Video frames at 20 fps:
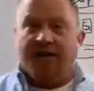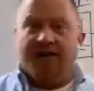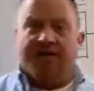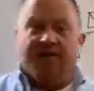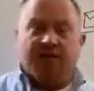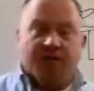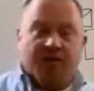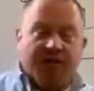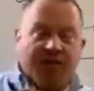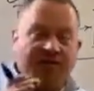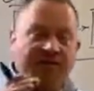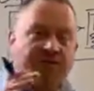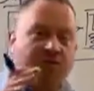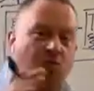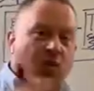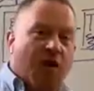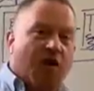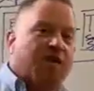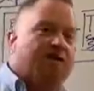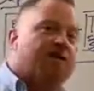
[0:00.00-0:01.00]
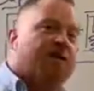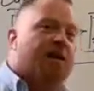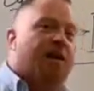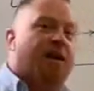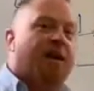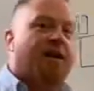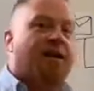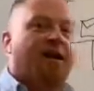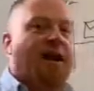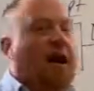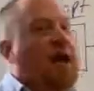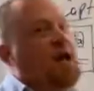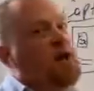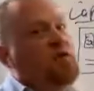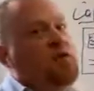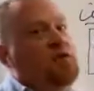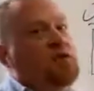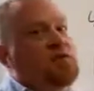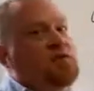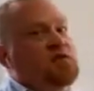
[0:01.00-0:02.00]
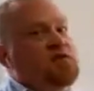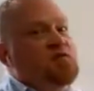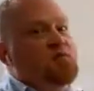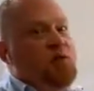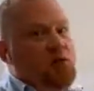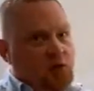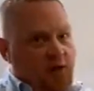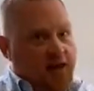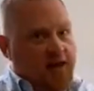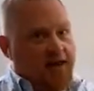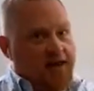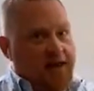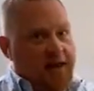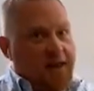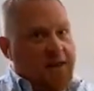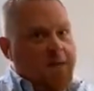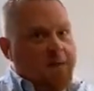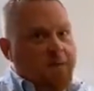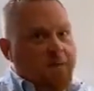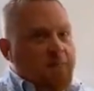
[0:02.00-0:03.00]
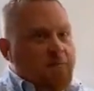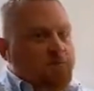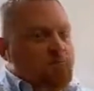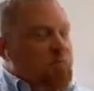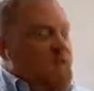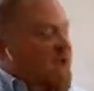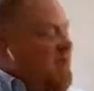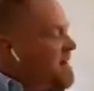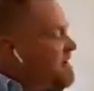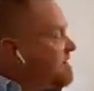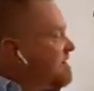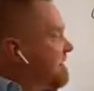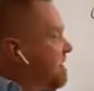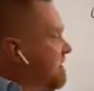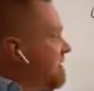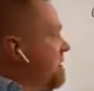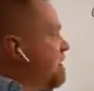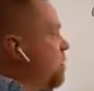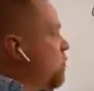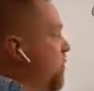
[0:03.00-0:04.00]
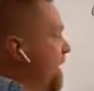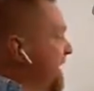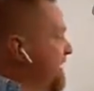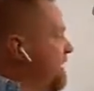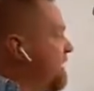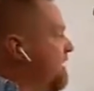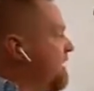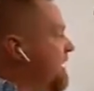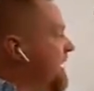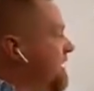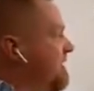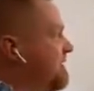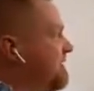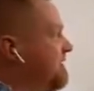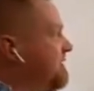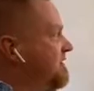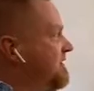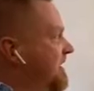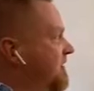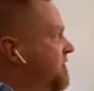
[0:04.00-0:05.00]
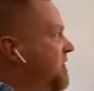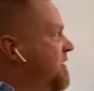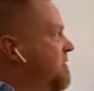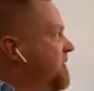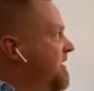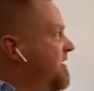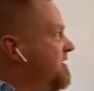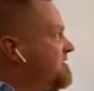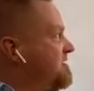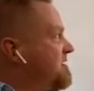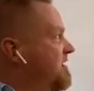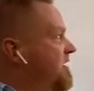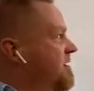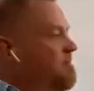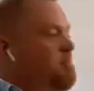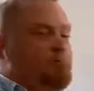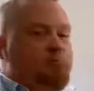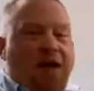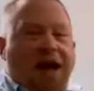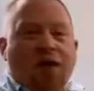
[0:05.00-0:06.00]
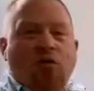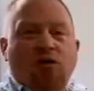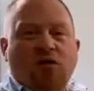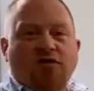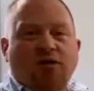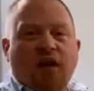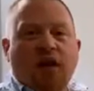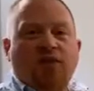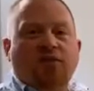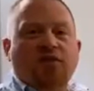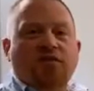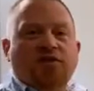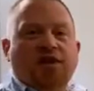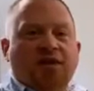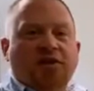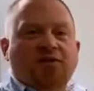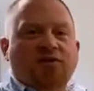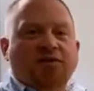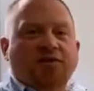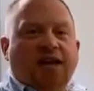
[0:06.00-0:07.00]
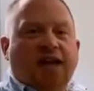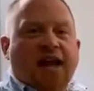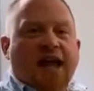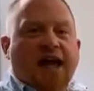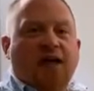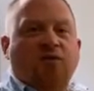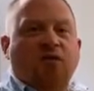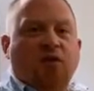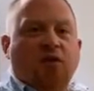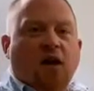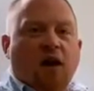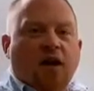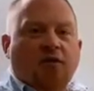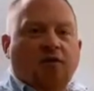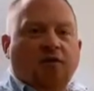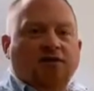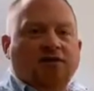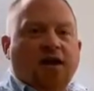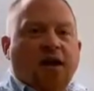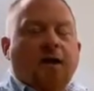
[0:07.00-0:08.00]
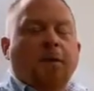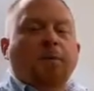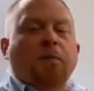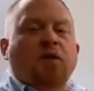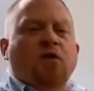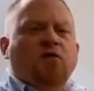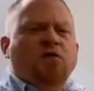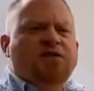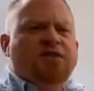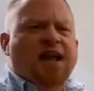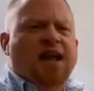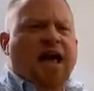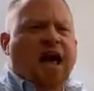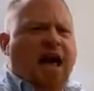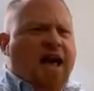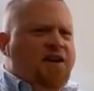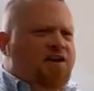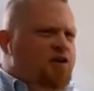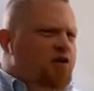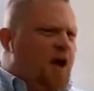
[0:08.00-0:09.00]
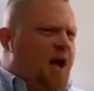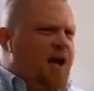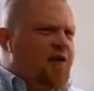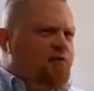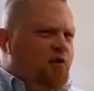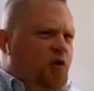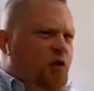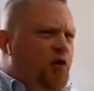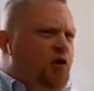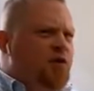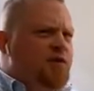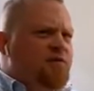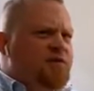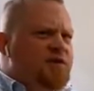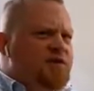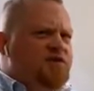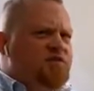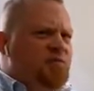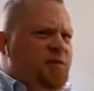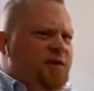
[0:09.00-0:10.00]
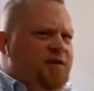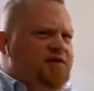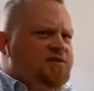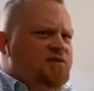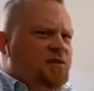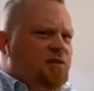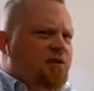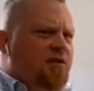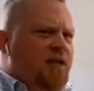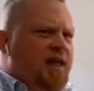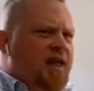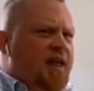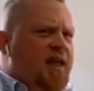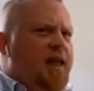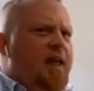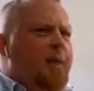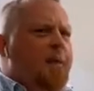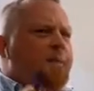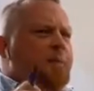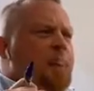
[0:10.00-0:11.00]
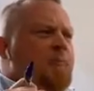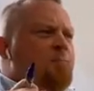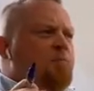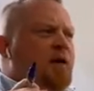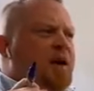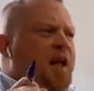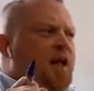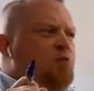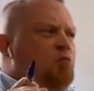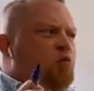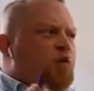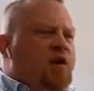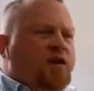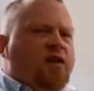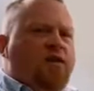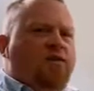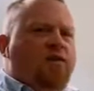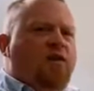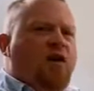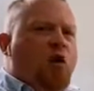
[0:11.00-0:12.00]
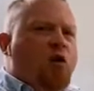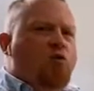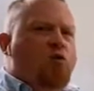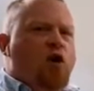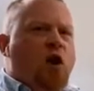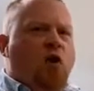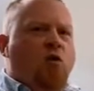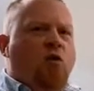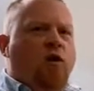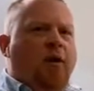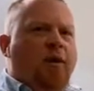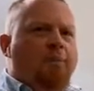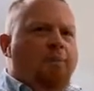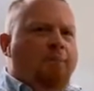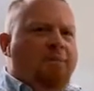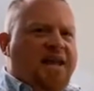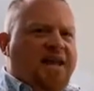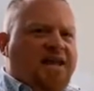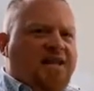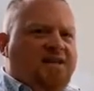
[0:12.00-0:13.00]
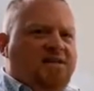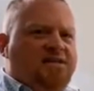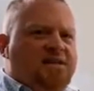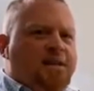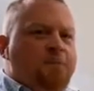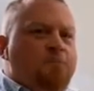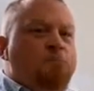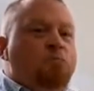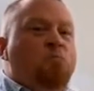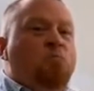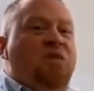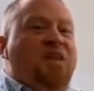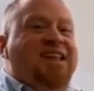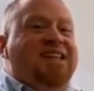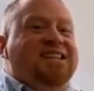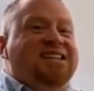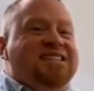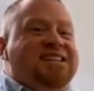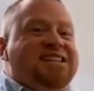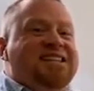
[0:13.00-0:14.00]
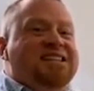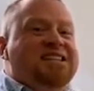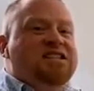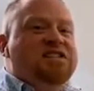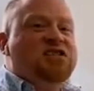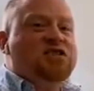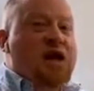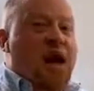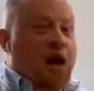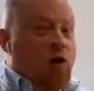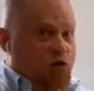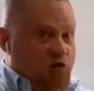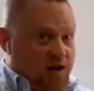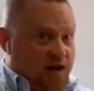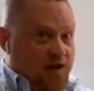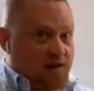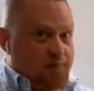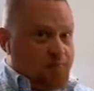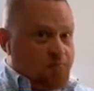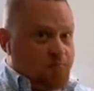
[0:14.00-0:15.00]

And so this is where it's going to get kind of a little spooky and a little weird and a little different, because the amount of conversations that I have with authors who say, I've heard of this pixel thing, but I really don't know what it means, is astounding.